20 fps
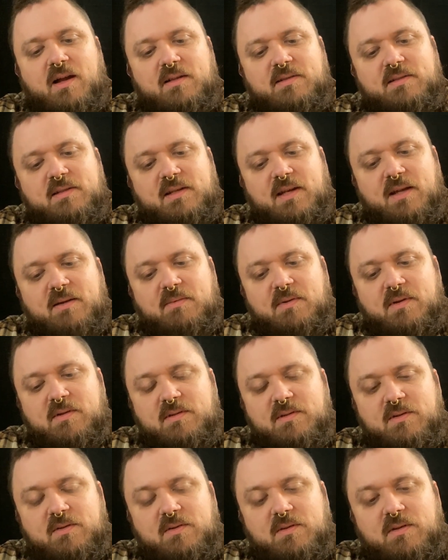Today we're going
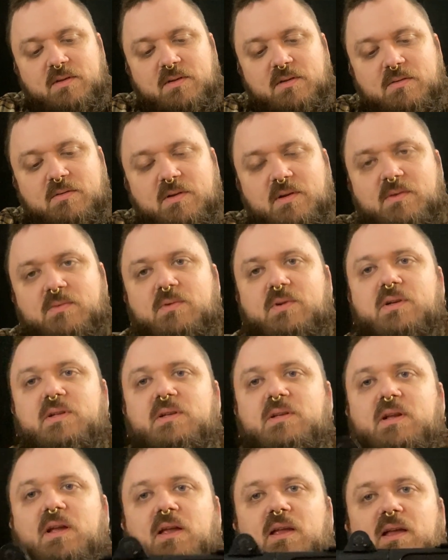to do a little quick
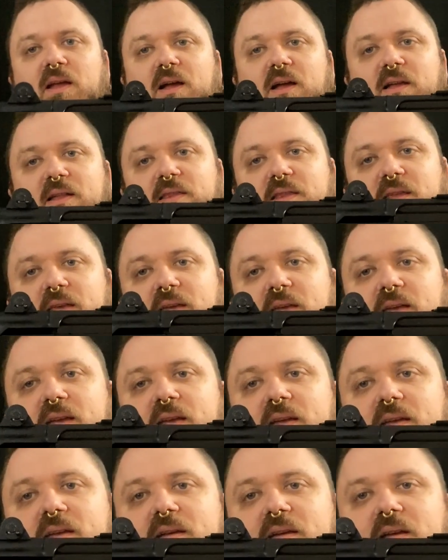one on the
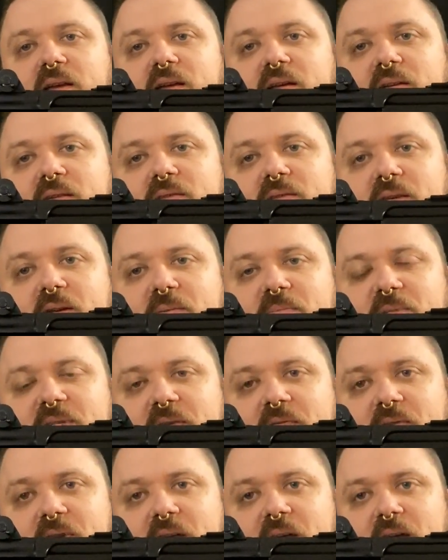
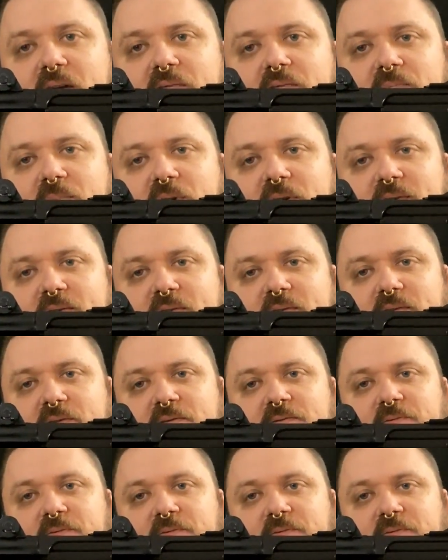SAM7K from Arsenal.